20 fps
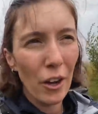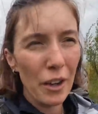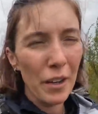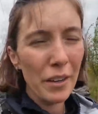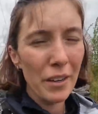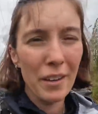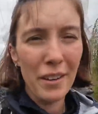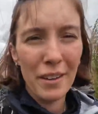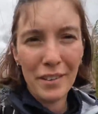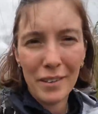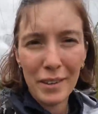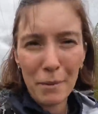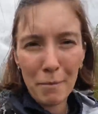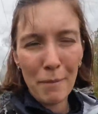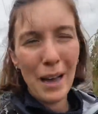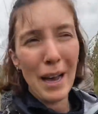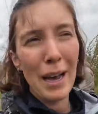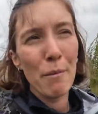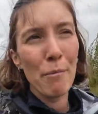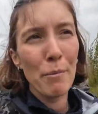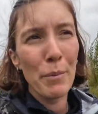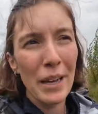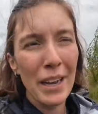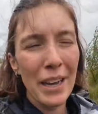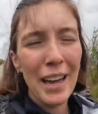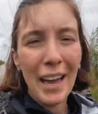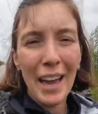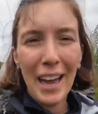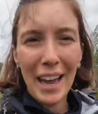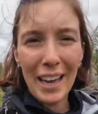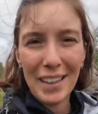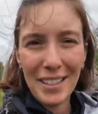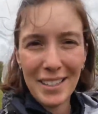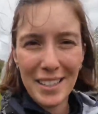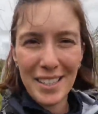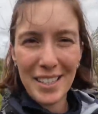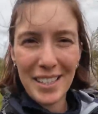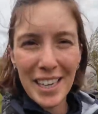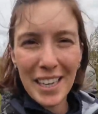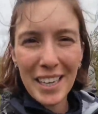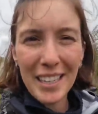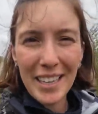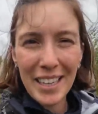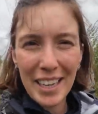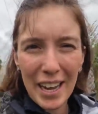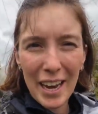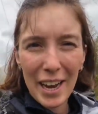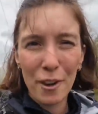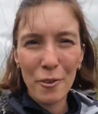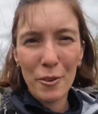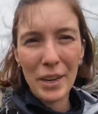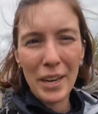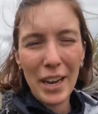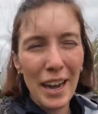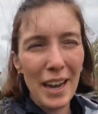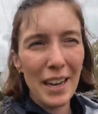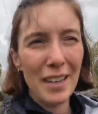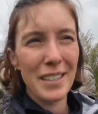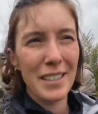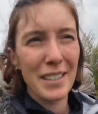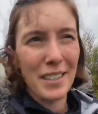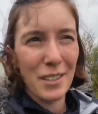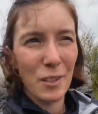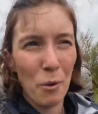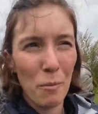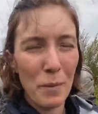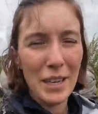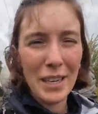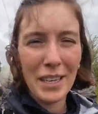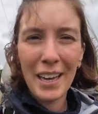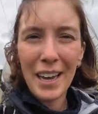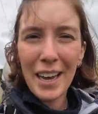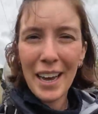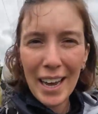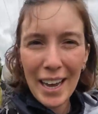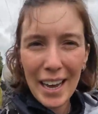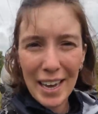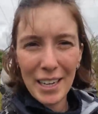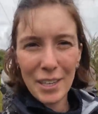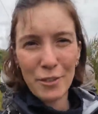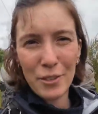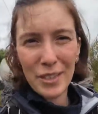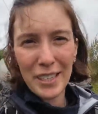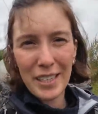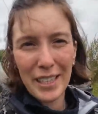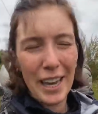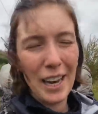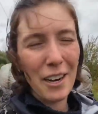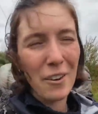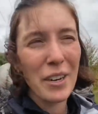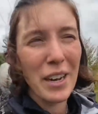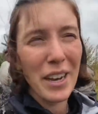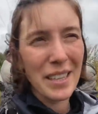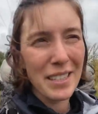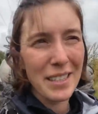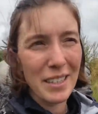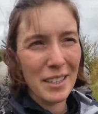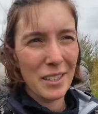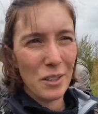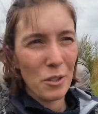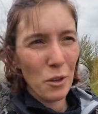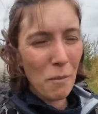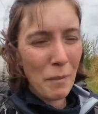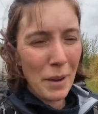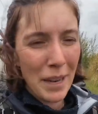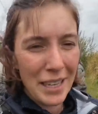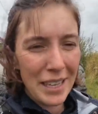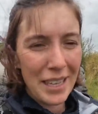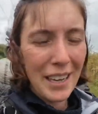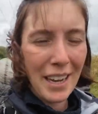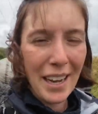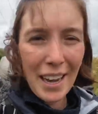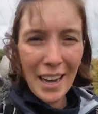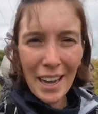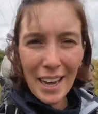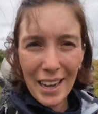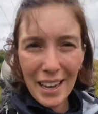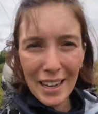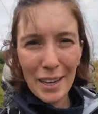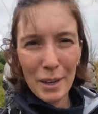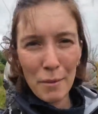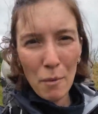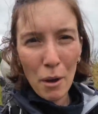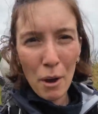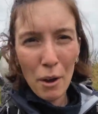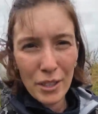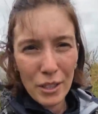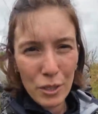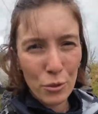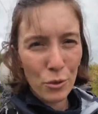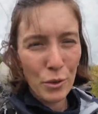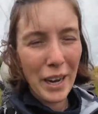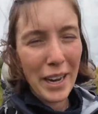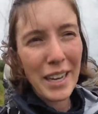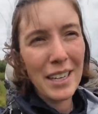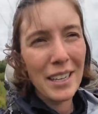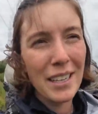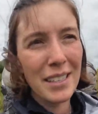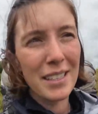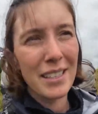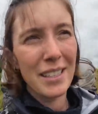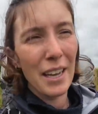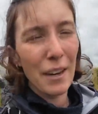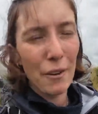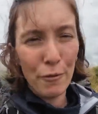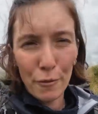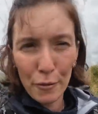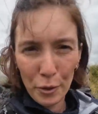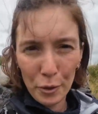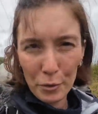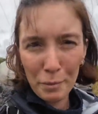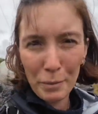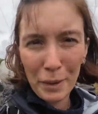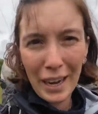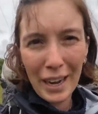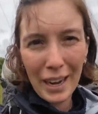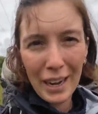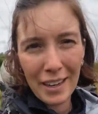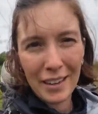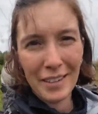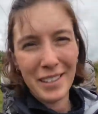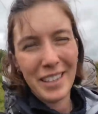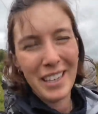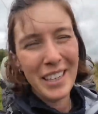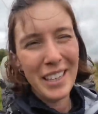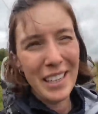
on the map and seeing the areas, there are so many interesting areas, there are so many trails and footpaths.